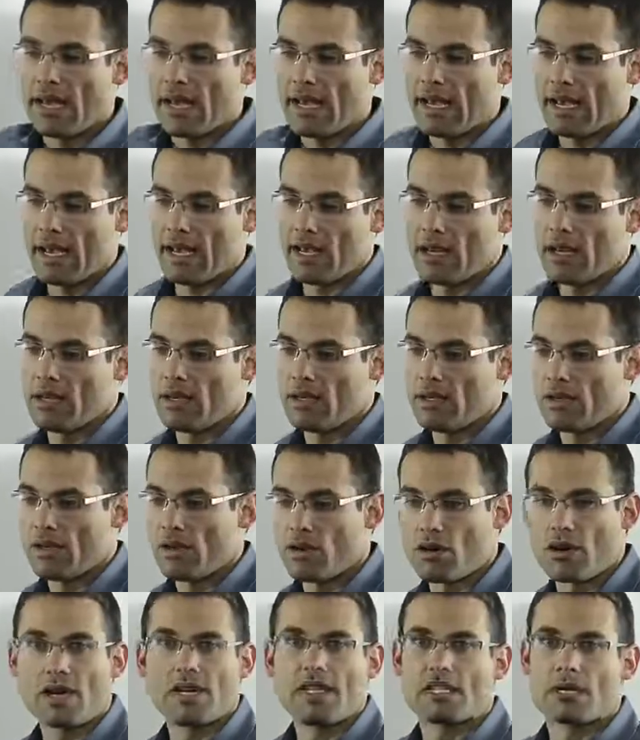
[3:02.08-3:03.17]
and
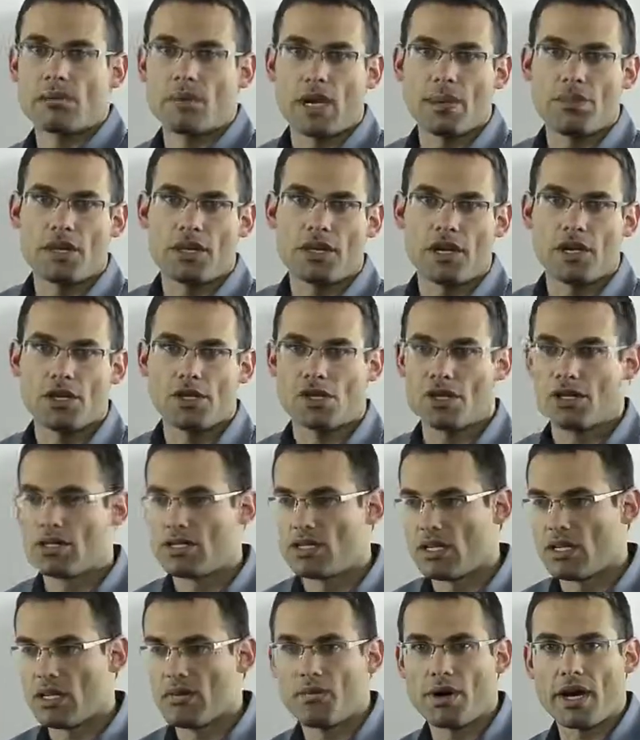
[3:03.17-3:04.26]
your custom applications
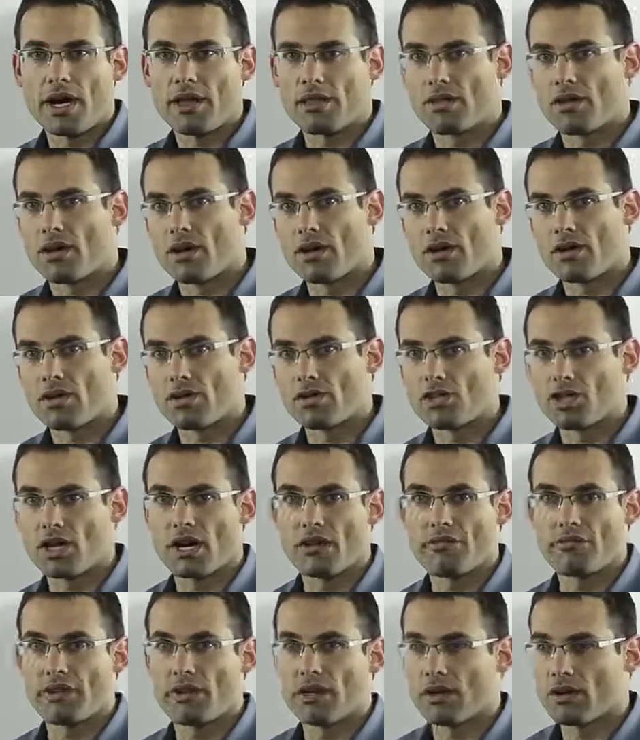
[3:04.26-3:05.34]
in Python or
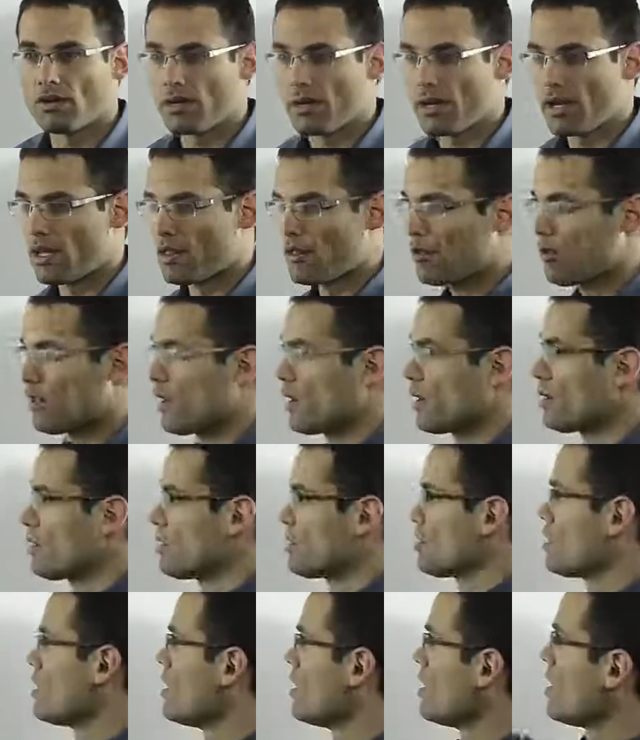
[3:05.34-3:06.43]
Java or any other
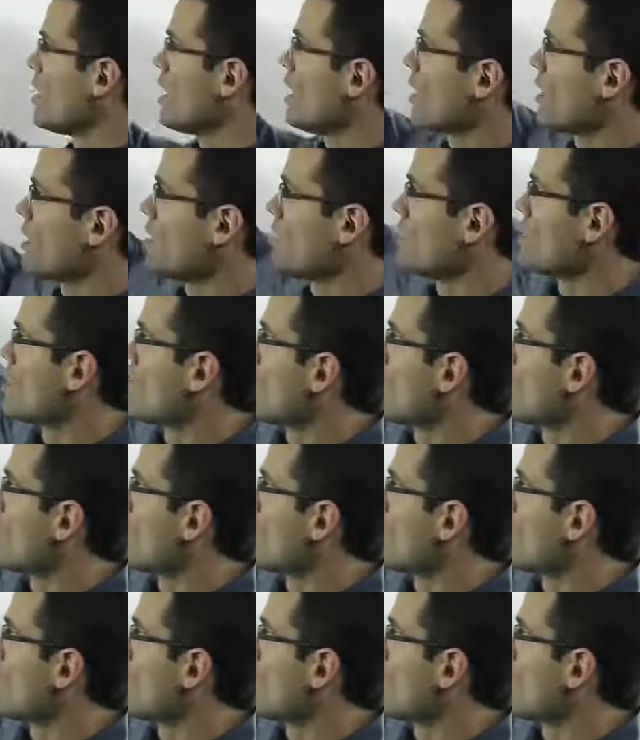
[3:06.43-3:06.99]
language can use